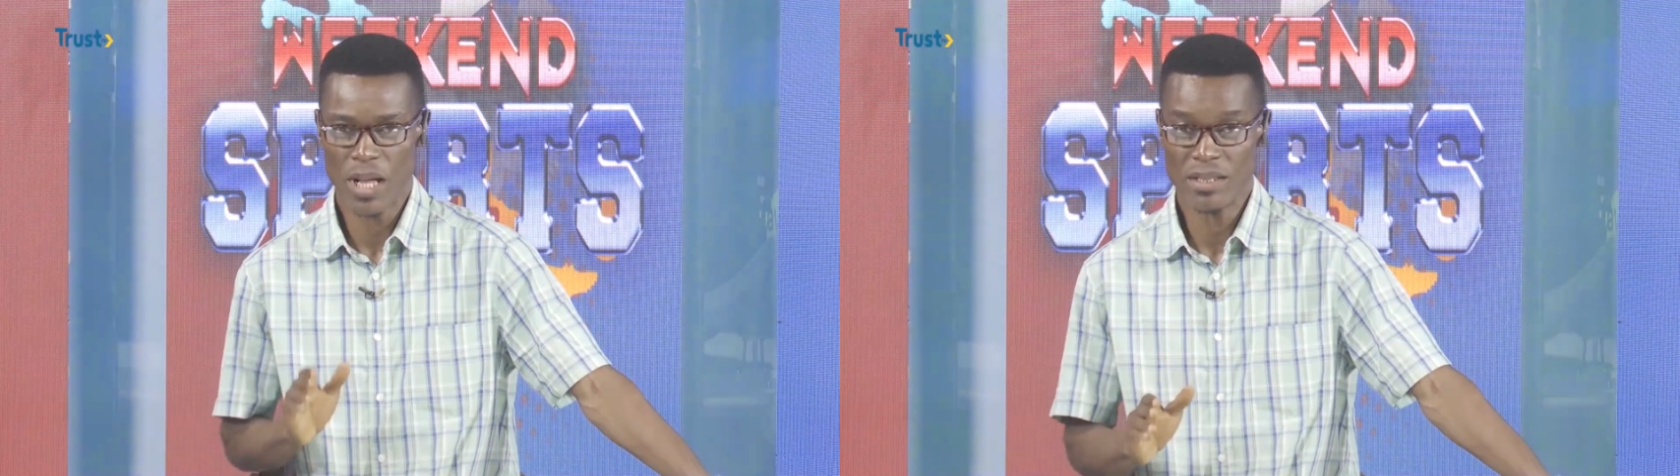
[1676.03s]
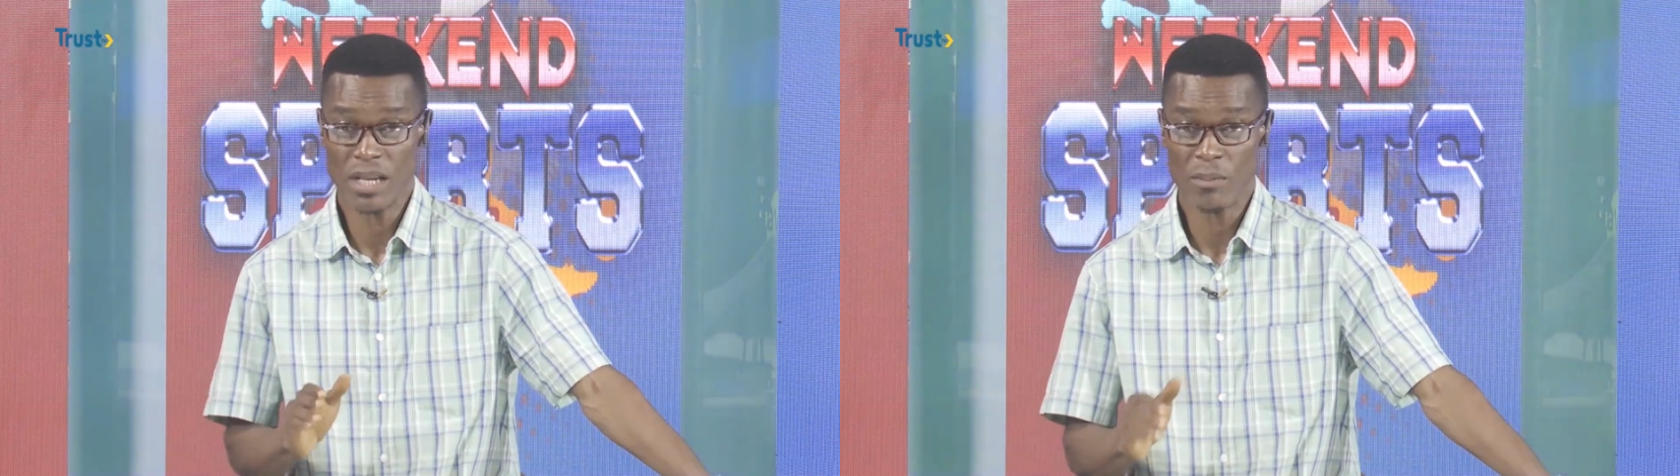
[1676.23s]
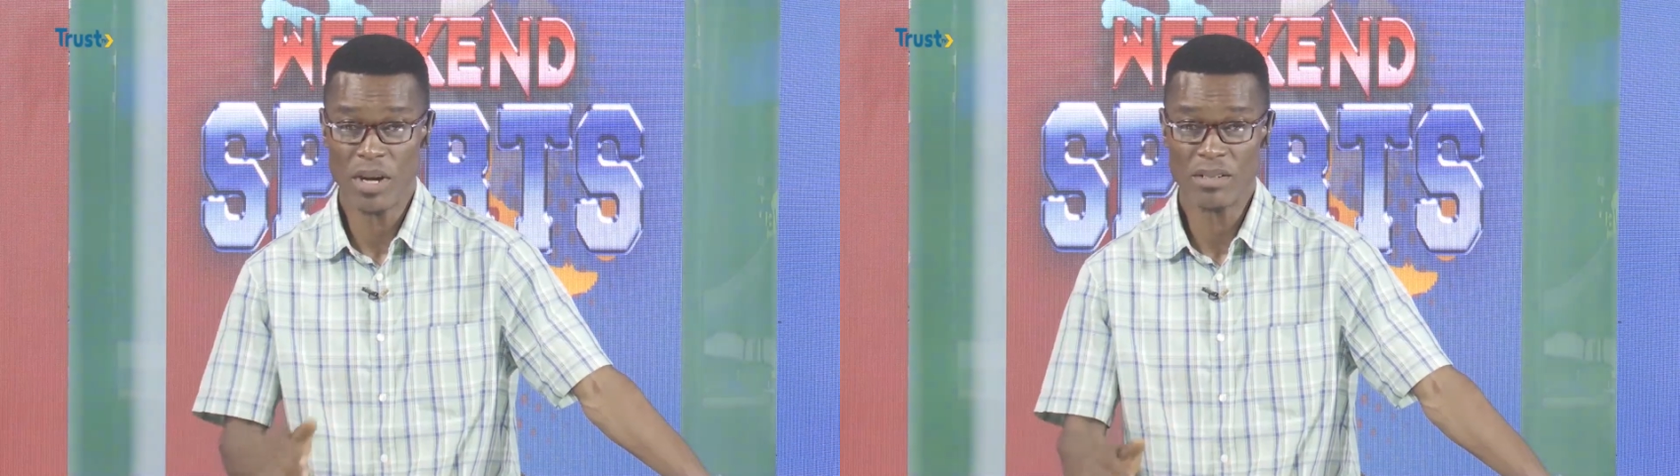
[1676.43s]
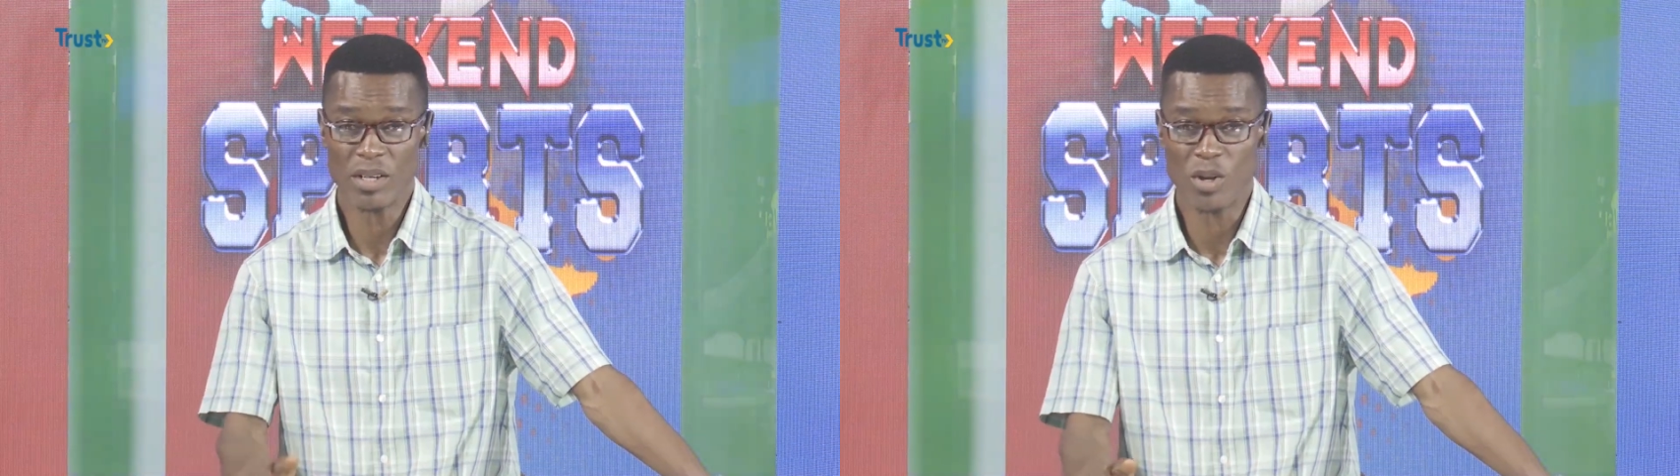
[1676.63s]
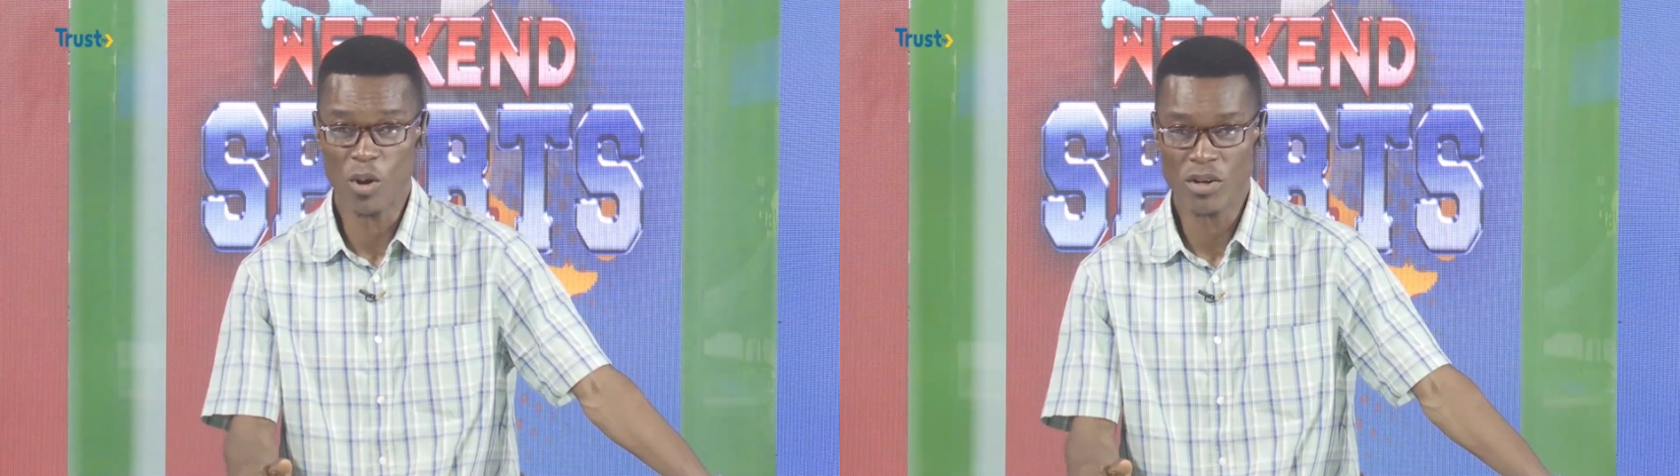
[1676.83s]
and the amount
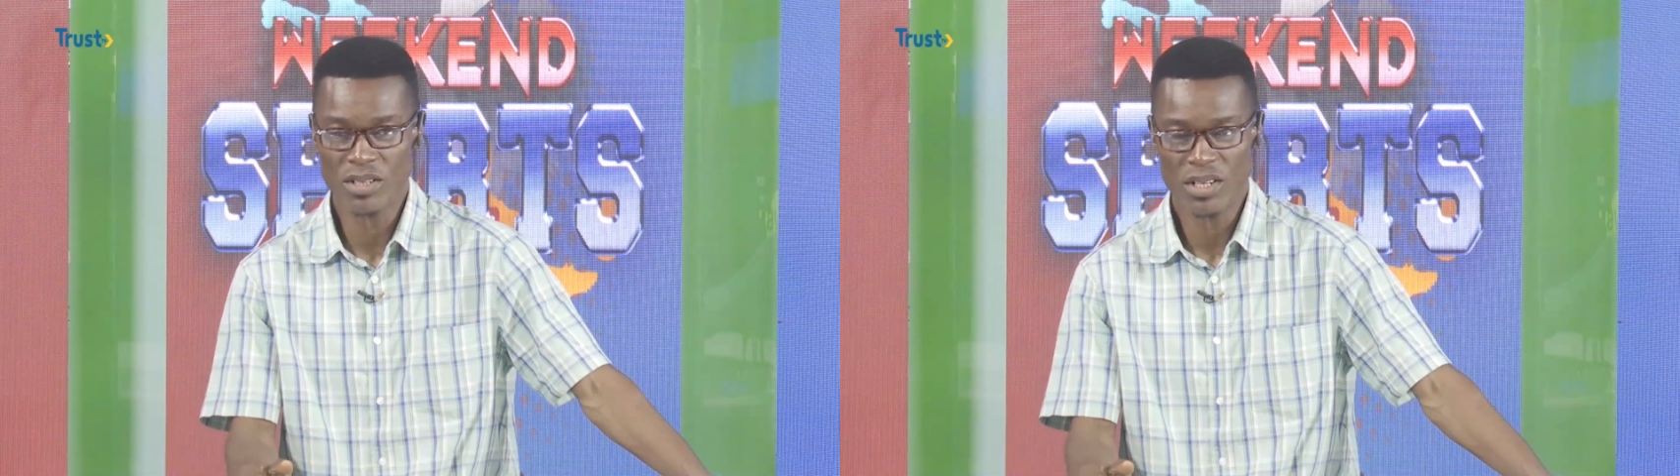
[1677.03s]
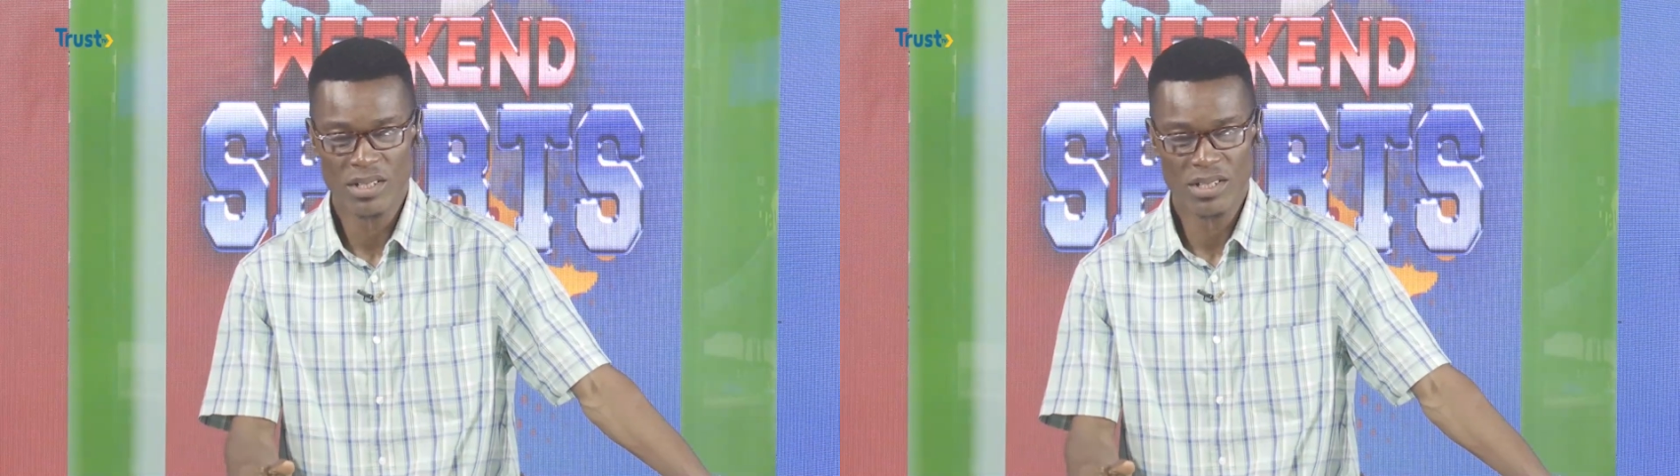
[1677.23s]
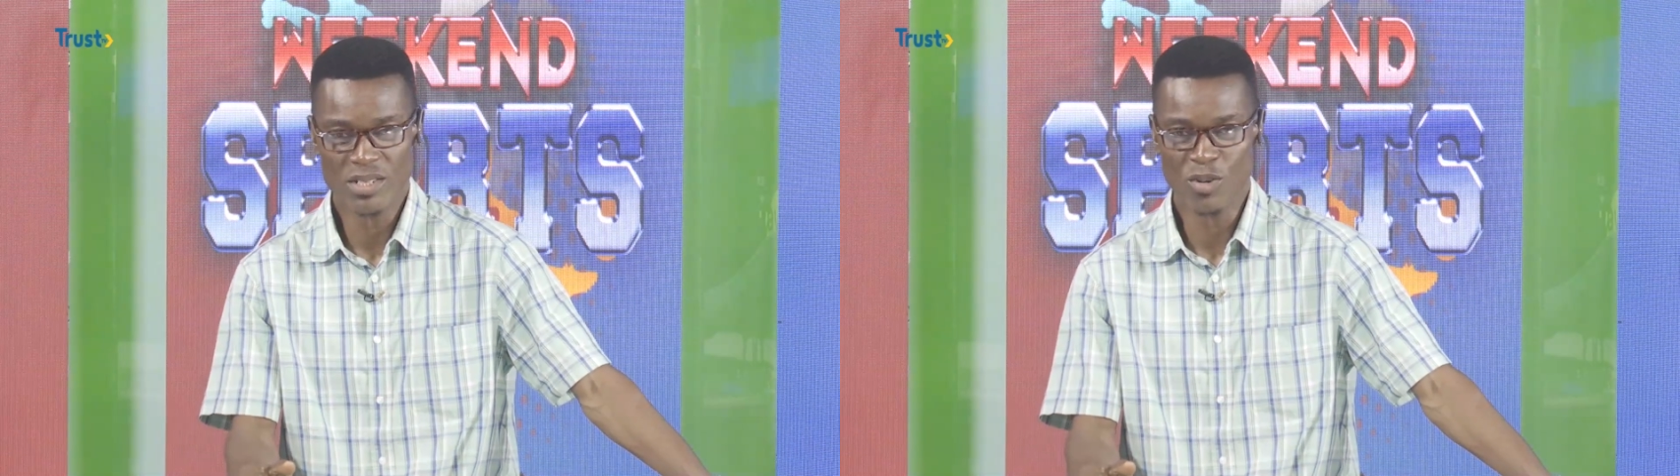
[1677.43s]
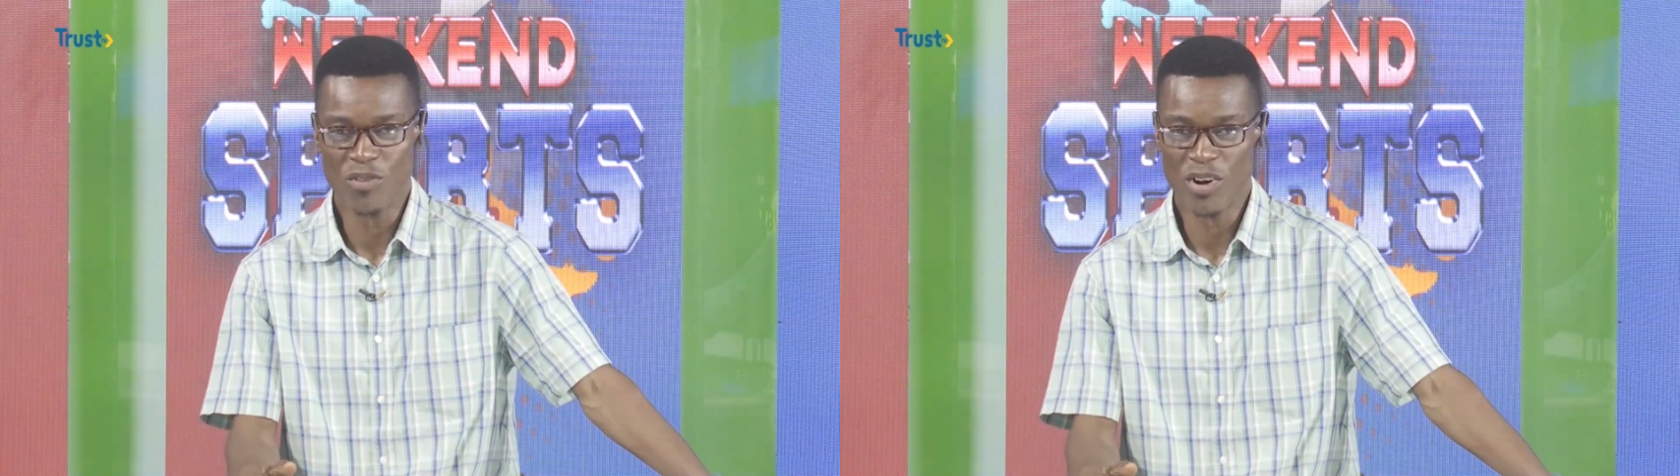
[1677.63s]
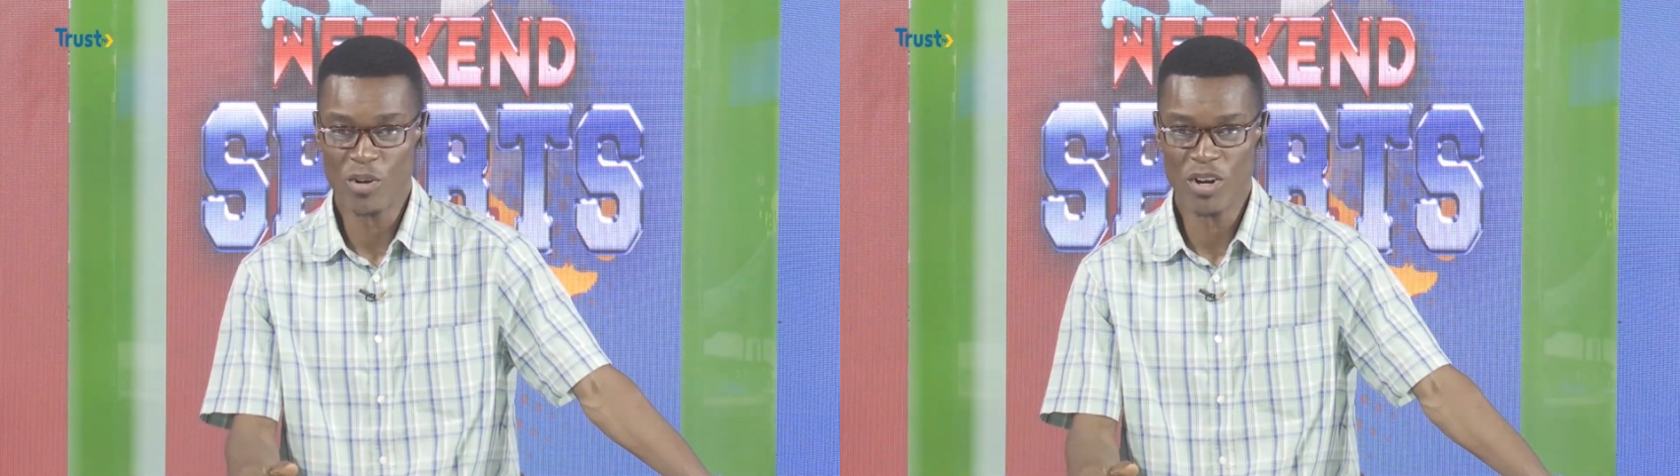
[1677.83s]
they got is
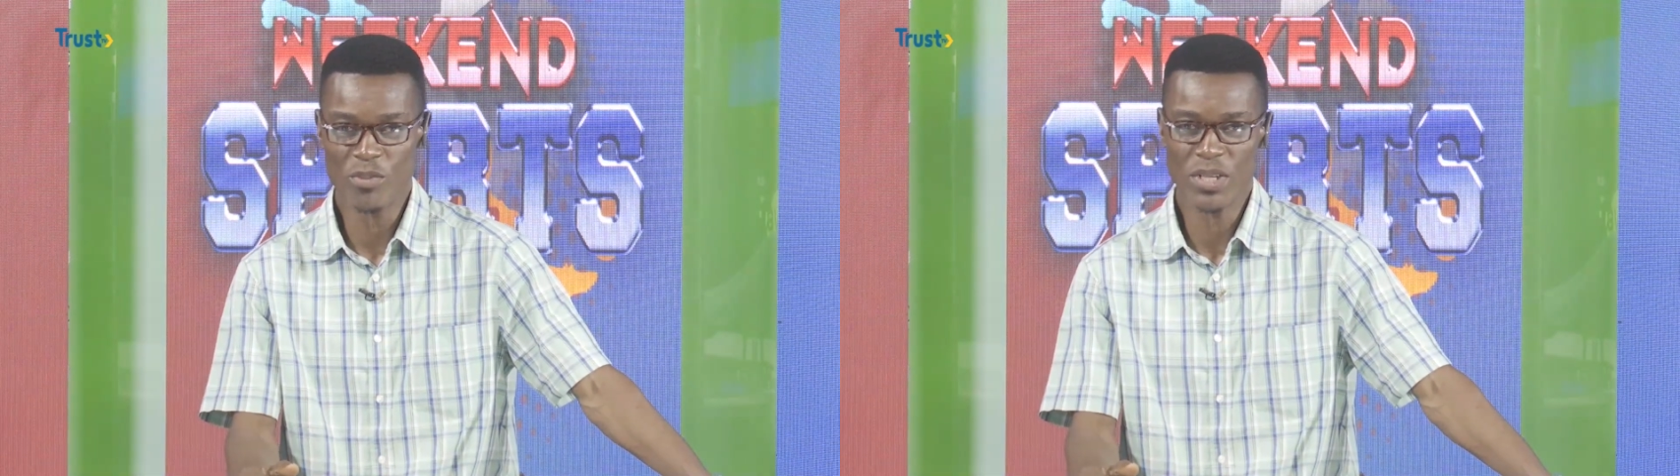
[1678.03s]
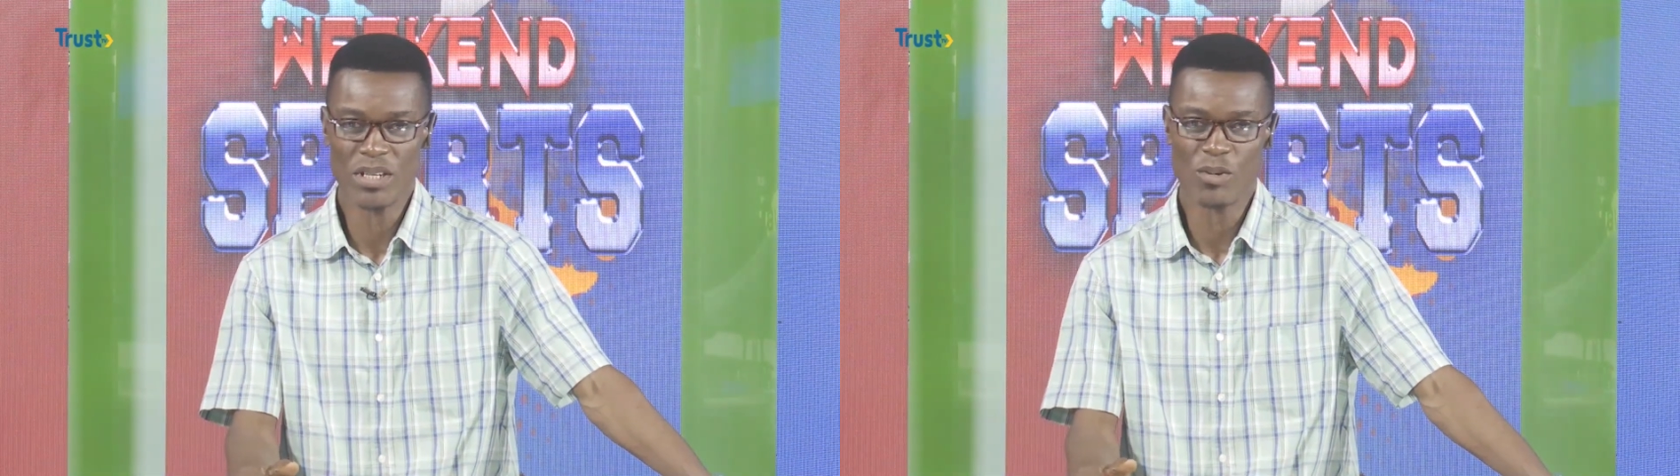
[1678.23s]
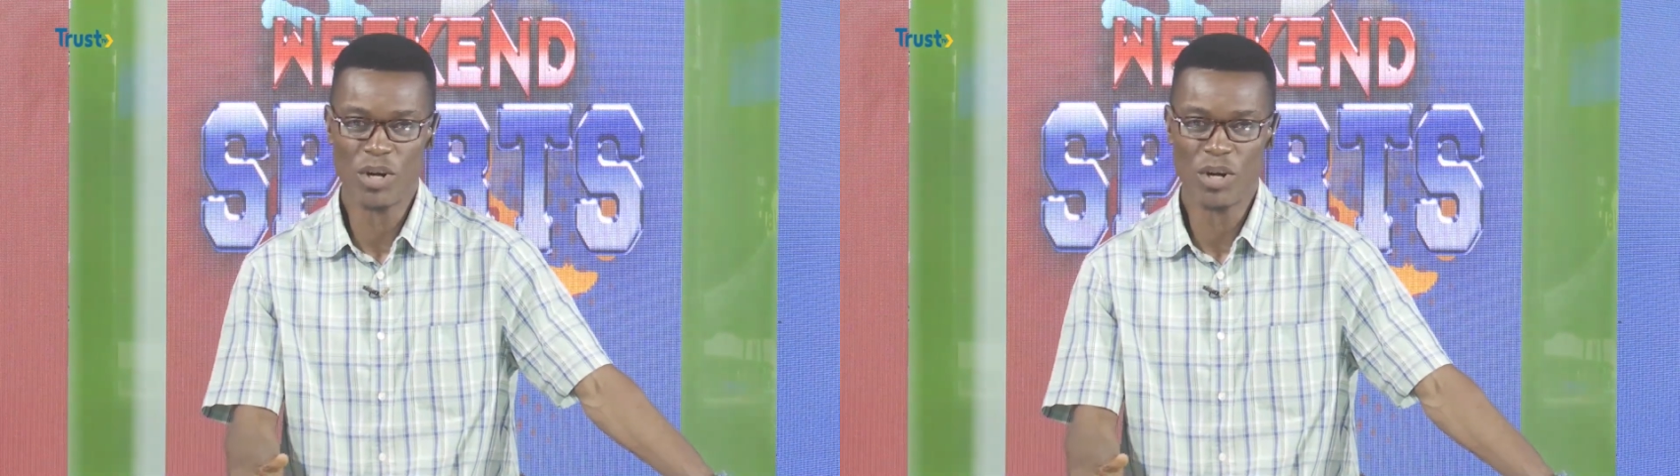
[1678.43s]
overwhelming.